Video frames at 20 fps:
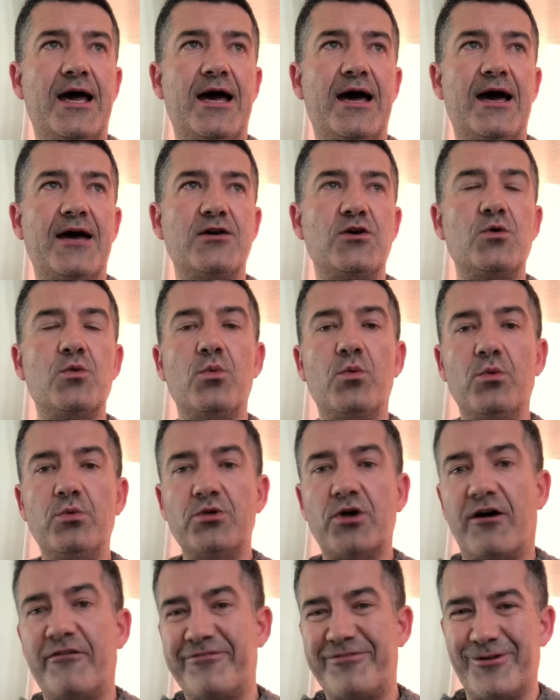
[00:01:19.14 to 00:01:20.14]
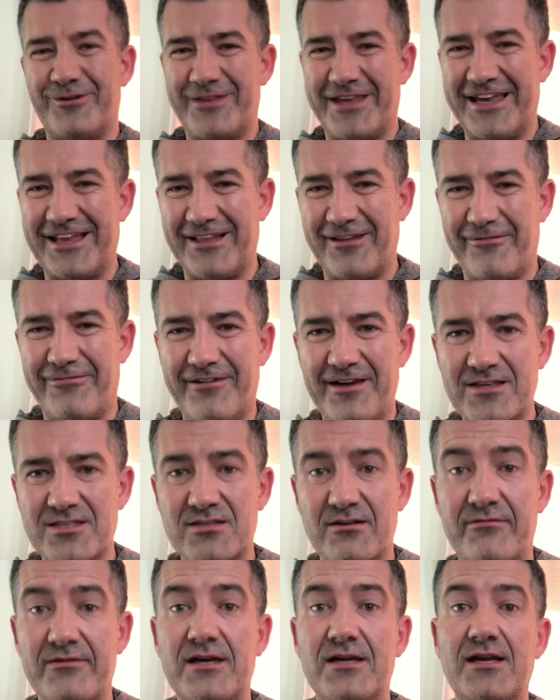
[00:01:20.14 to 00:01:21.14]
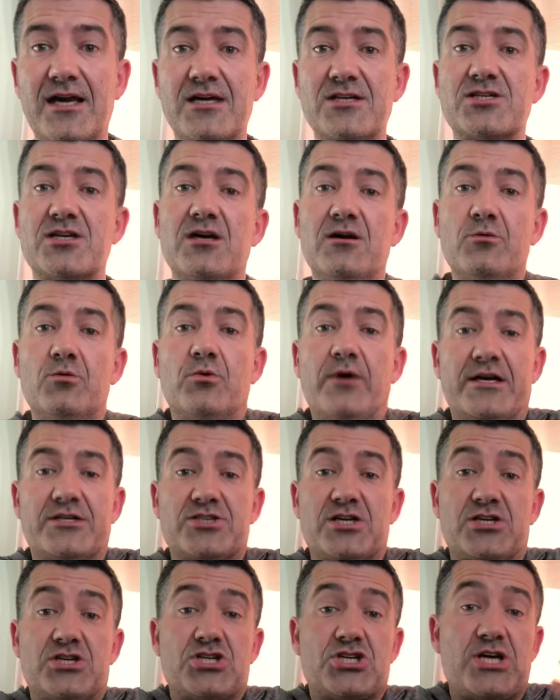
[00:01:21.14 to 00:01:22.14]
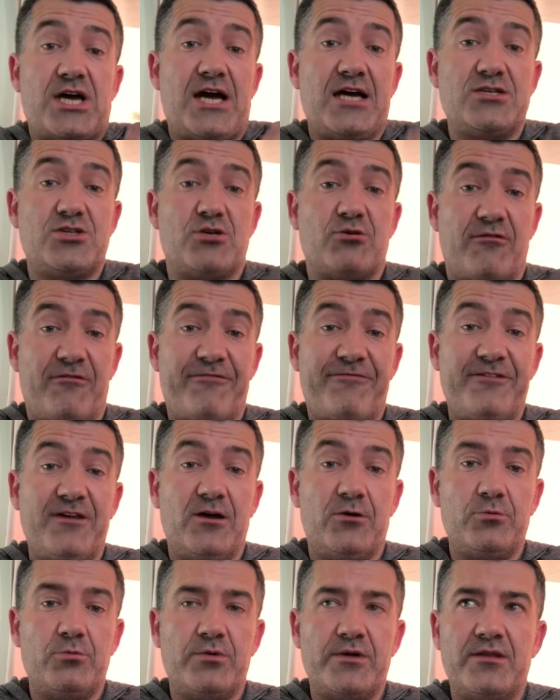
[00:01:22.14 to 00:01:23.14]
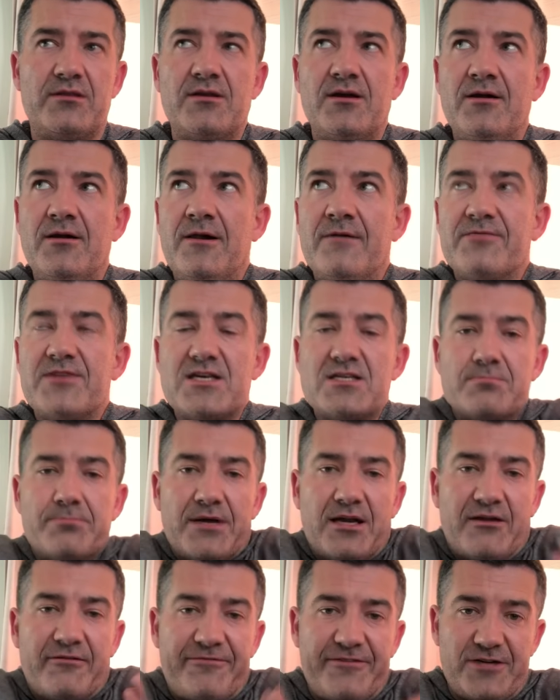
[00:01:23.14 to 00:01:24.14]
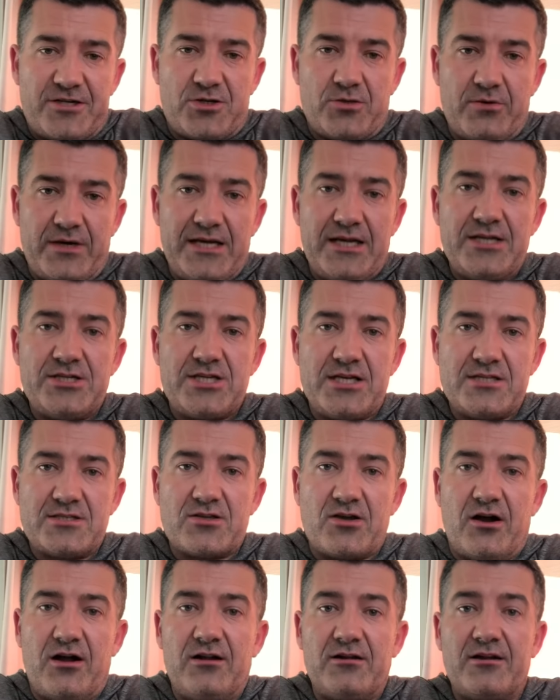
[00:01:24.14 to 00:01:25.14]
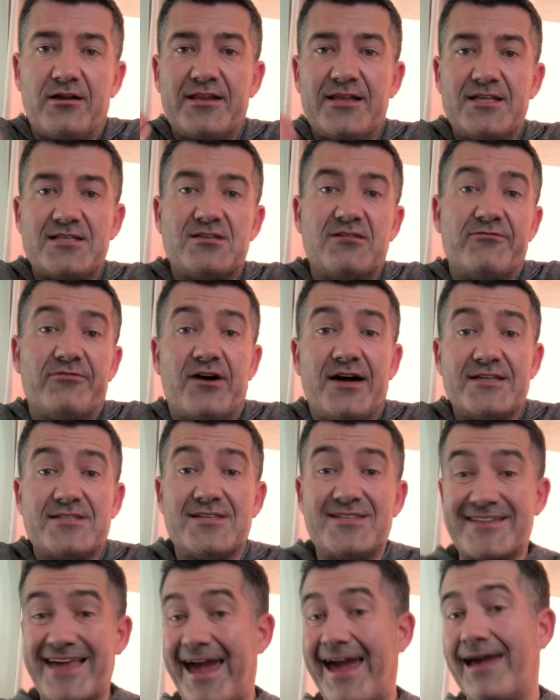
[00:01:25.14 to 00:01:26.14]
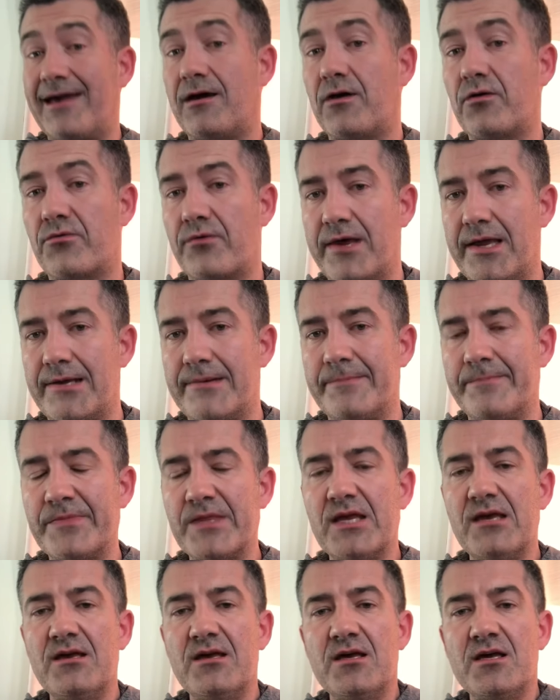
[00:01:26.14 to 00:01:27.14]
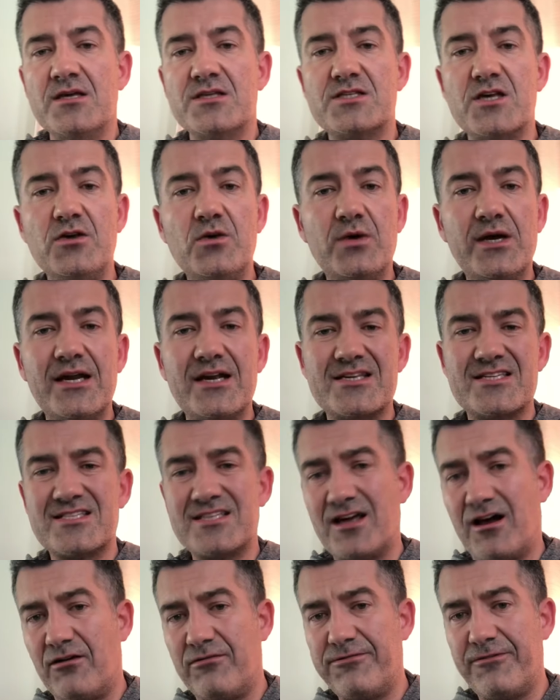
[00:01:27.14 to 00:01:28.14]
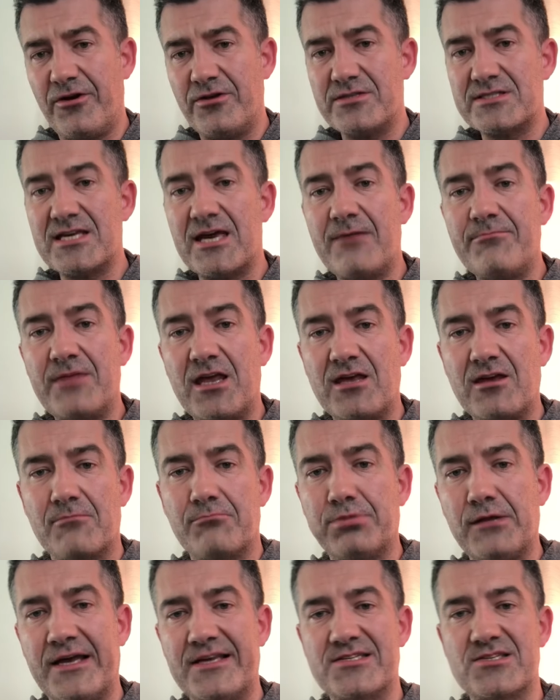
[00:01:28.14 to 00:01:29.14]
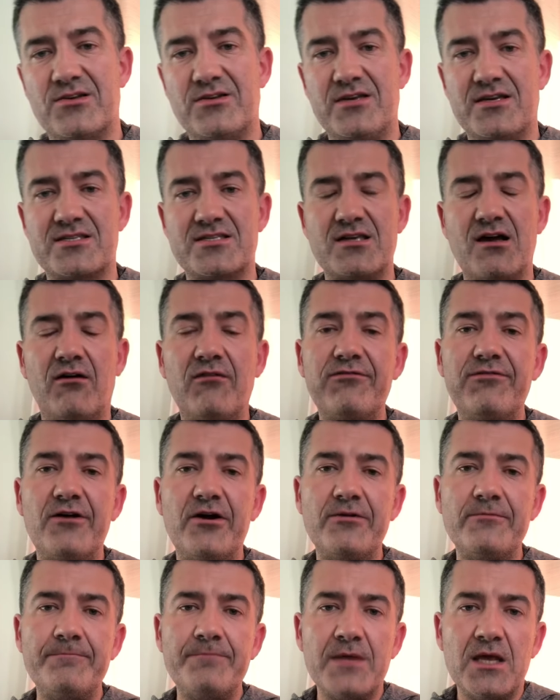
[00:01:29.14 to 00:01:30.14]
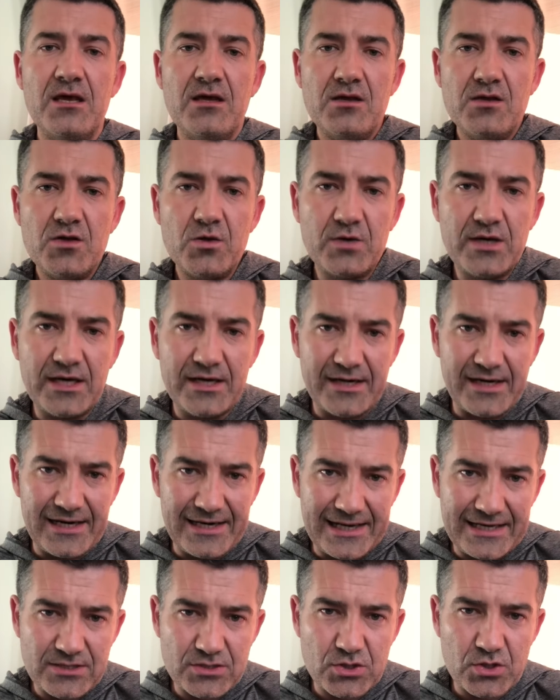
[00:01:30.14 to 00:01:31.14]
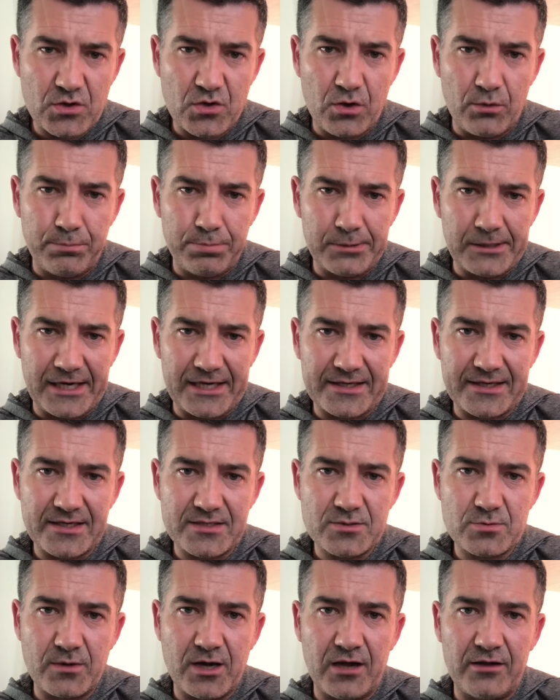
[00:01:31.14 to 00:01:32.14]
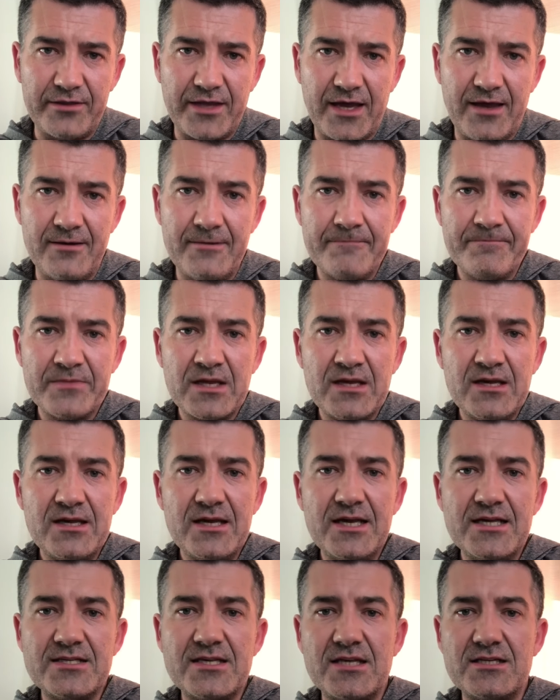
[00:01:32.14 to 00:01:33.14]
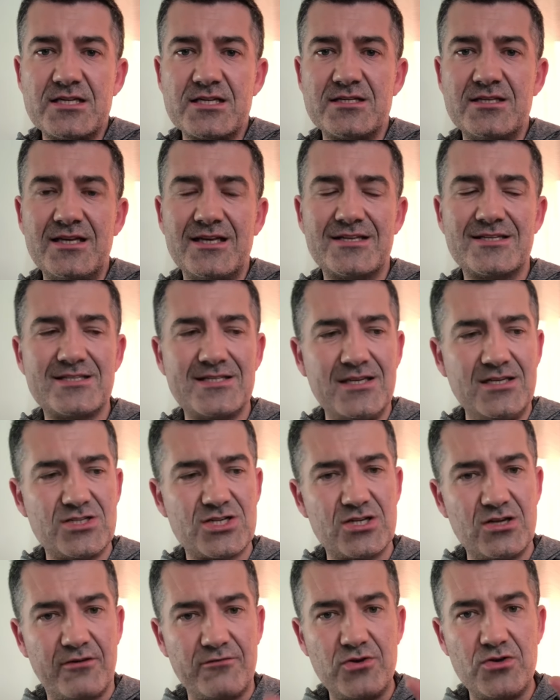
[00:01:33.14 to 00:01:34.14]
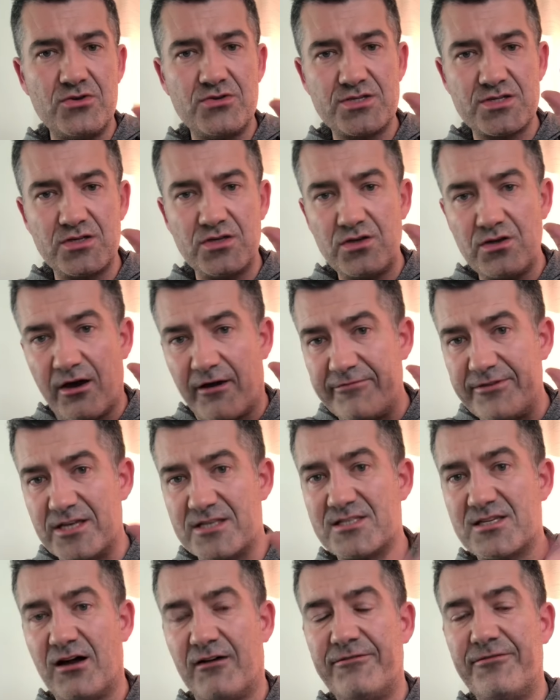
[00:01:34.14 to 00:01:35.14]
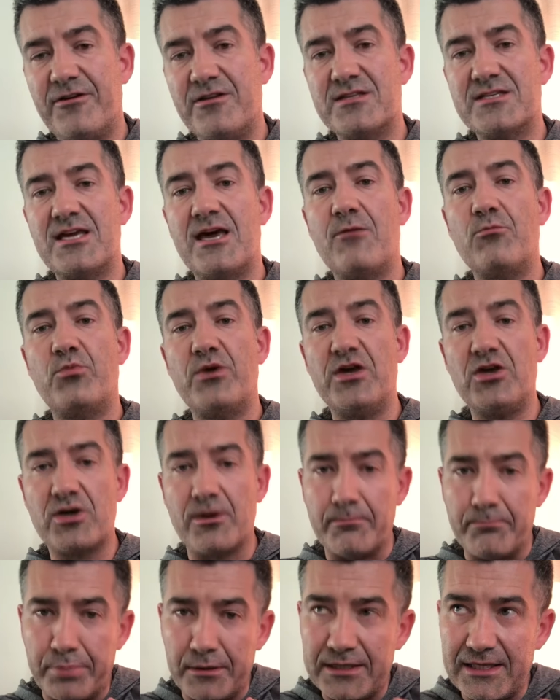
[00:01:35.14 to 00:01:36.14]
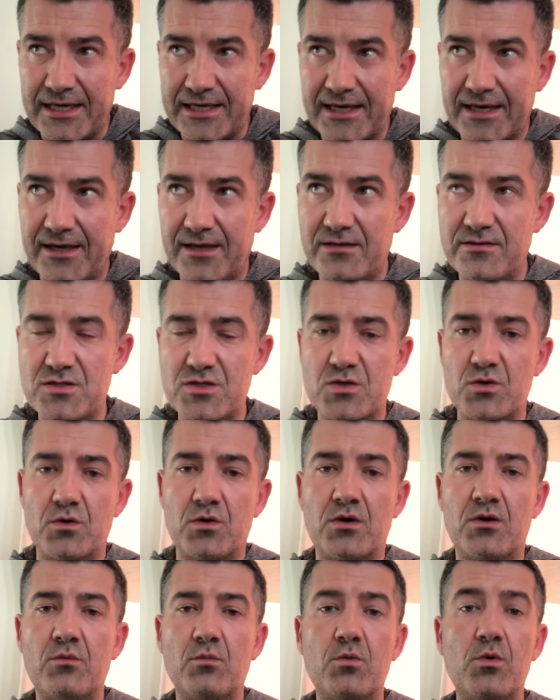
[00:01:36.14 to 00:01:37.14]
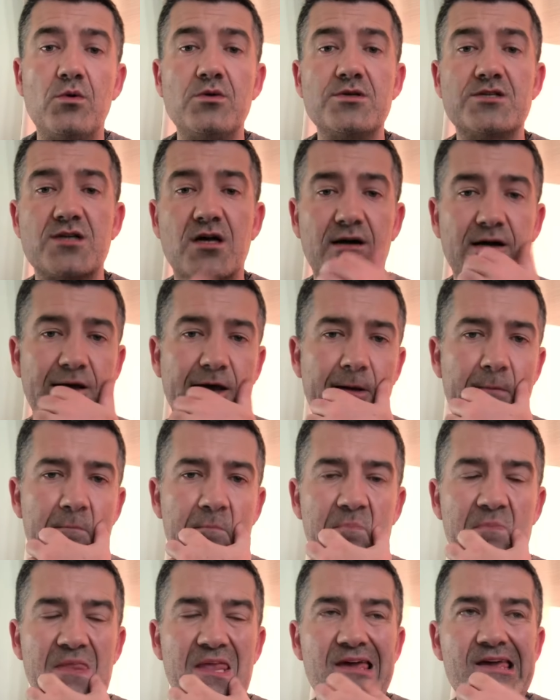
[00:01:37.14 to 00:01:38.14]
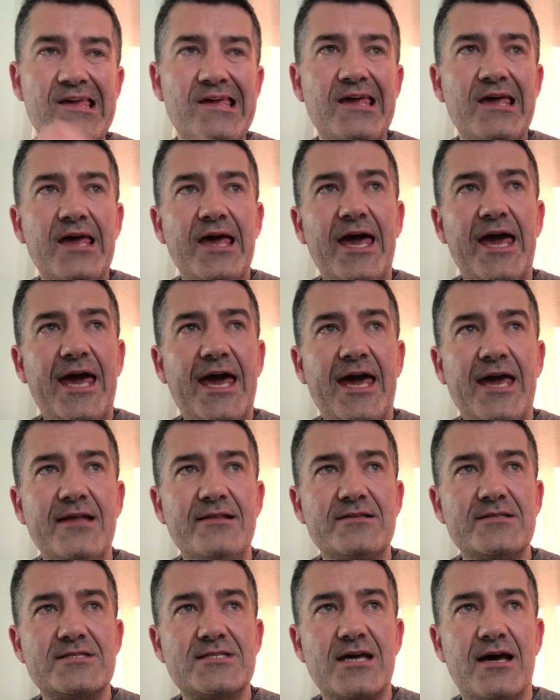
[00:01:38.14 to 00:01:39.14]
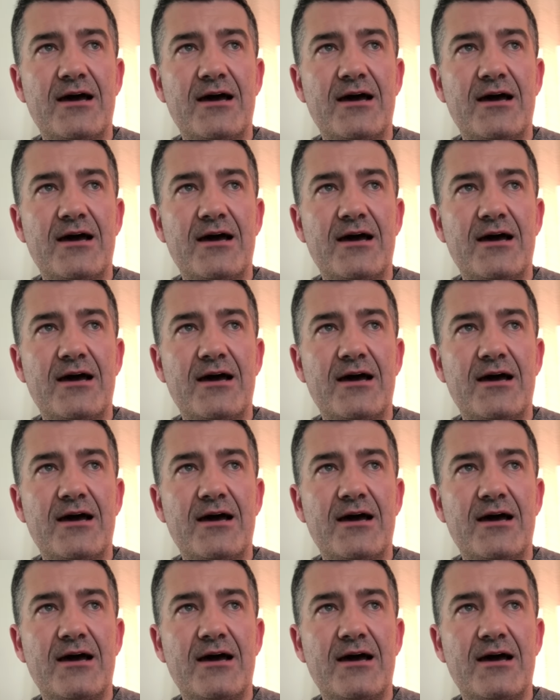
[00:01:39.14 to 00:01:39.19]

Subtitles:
you will not feel the ill effects of it, and actually it will actually charge your field with these beneficial energies that a lot of these devices anchor in. So you'll get a cell phone tab that you can place on your cell phone. You'll get an electrical plug as well, that is just an extension of use of the cell phone tab, where you can plug it into your wall socket, and